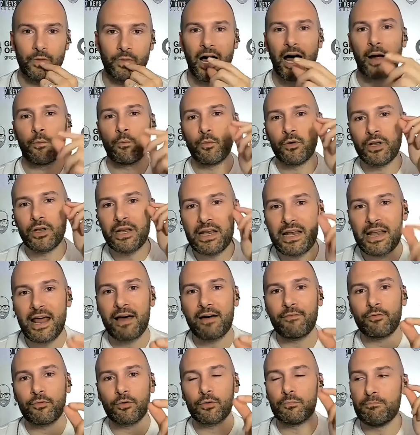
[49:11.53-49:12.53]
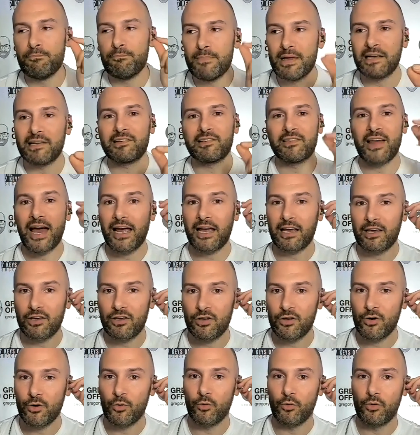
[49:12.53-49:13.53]
I will never miss that
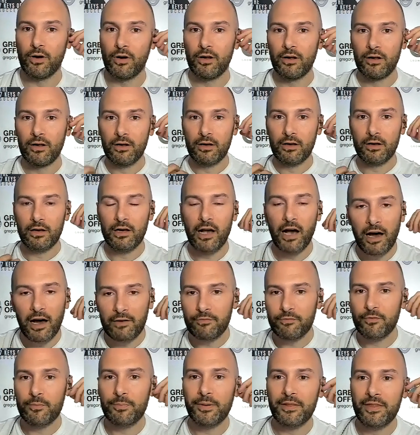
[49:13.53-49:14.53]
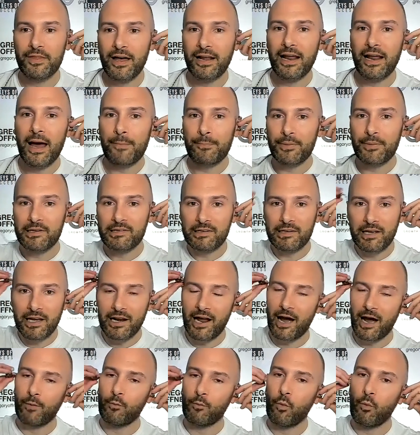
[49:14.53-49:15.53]
cue. God forbid that happens again,
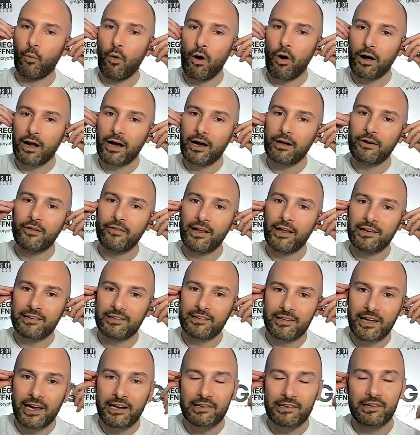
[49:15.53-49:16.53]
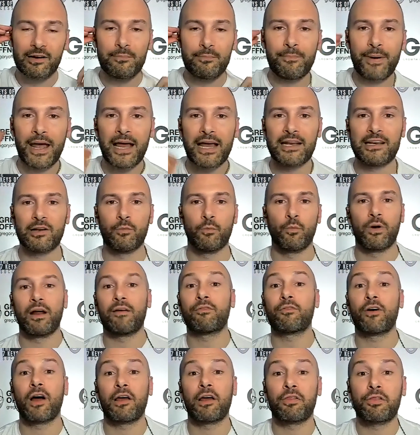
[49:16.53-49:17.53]
I will walk out on that stage and abandon
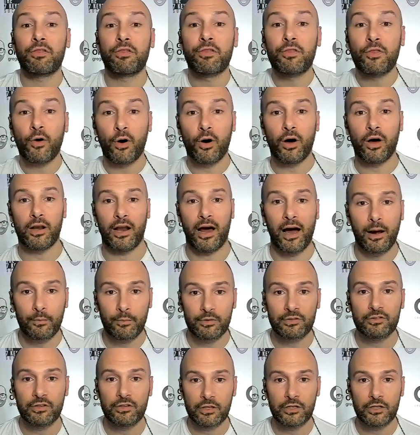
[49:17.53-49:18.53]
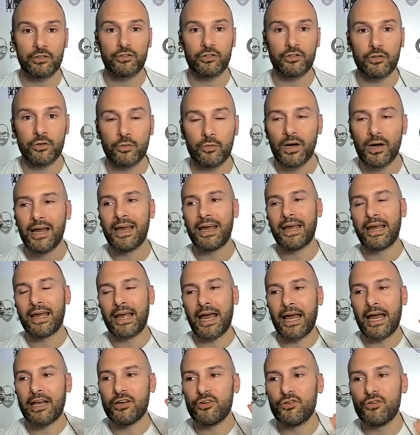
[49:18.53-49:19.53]
whatever I thought I was going to do
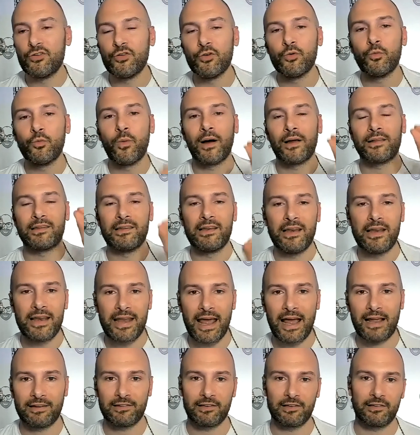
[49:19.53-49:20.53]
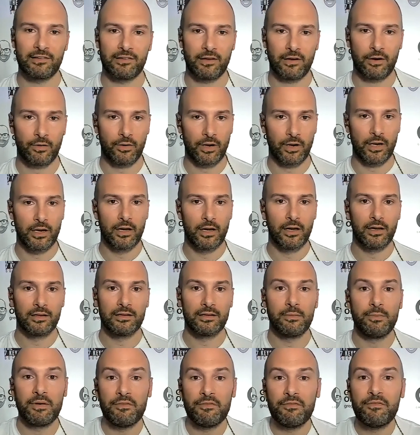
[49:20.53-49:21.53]
and do what's necessary
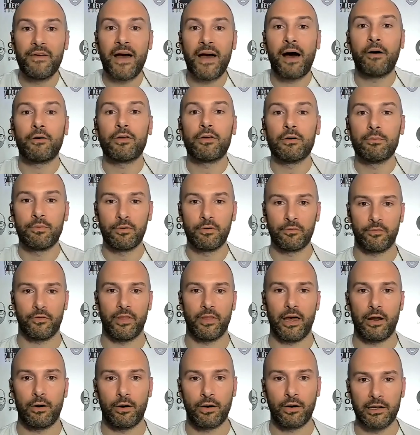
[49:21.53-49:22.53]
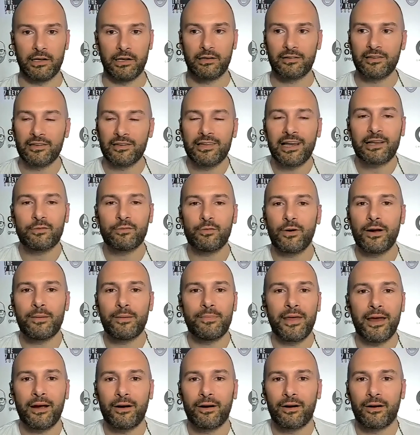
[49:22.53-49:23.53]
to be valuable for that audience because that's why
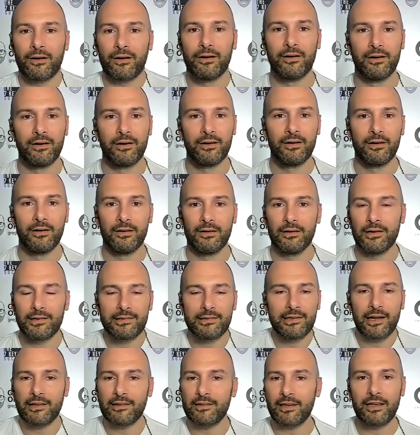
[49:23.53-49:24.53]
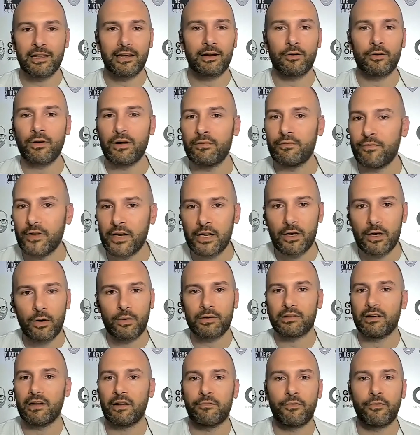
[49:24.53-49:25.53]
I'm there. Mm-hmm. It's not to get a great video.
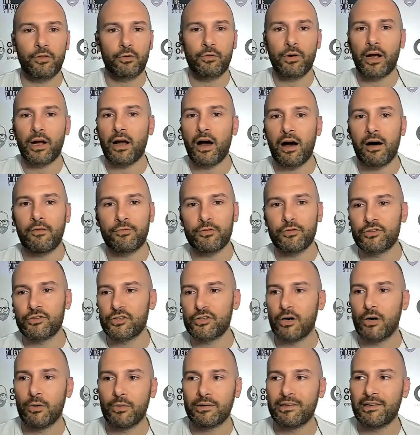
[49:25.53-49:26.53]
It's not for the Greg Offner show.